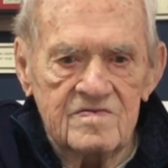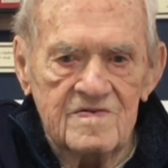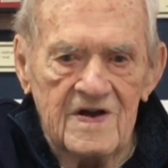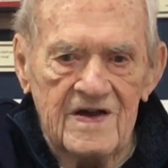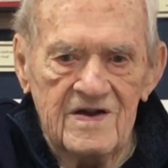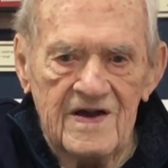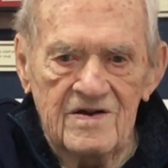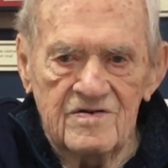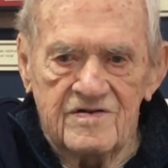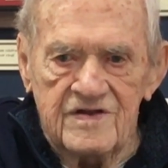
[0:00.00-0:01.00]
I
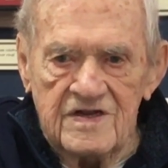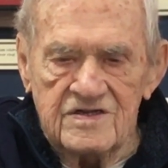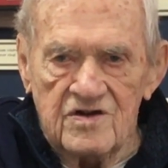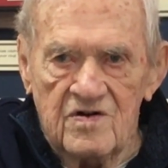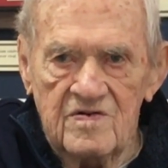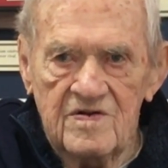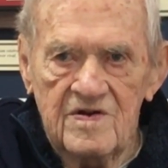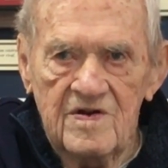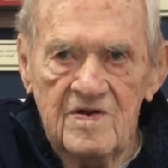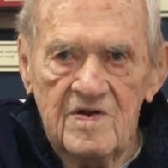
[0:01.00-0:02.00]
don't think so.
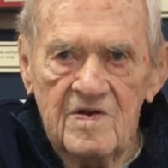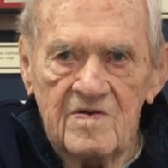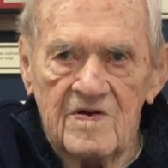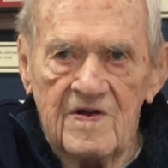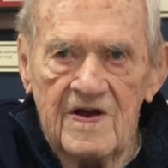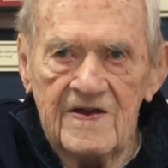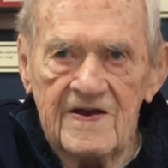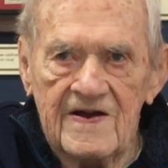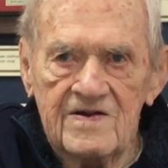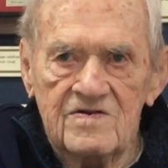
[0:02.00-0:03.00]

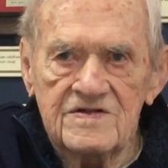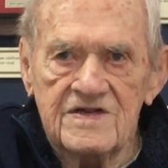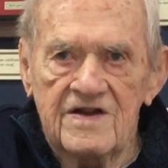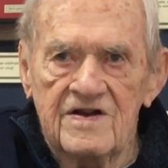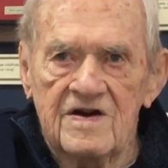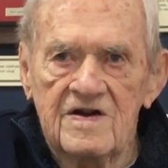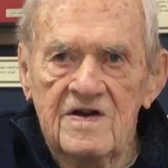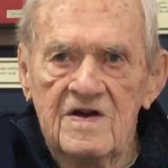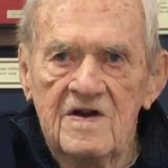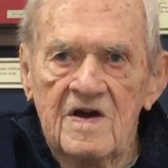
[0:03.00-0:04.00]
I always had a
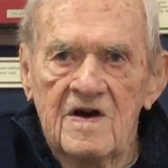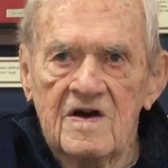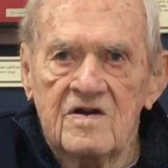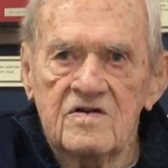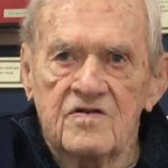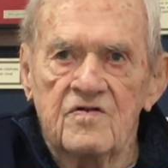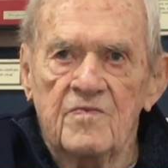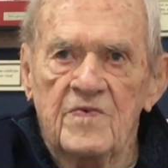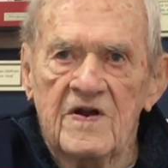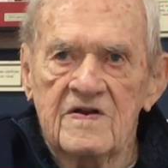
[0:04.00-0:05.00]
good
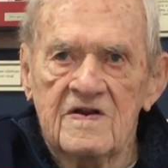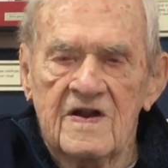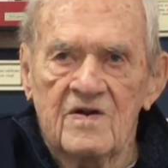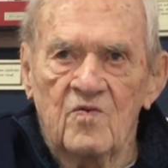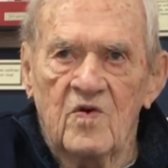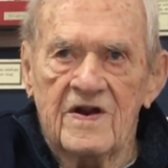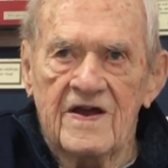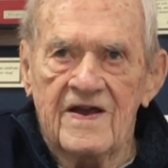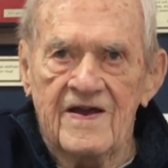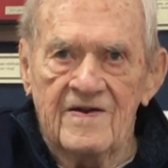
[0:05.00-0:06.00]
grip on what I
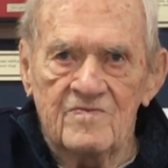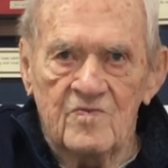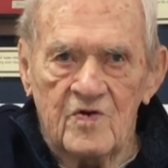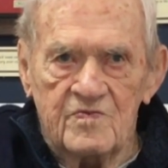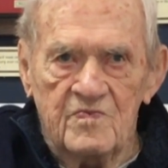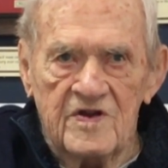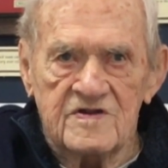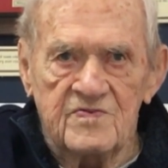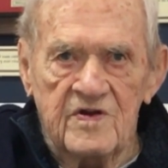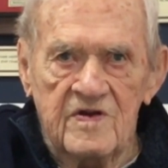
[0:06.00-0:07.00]
am, what makes
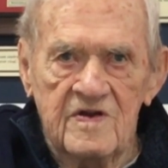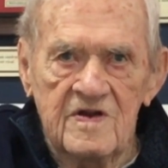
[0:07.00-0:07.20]
me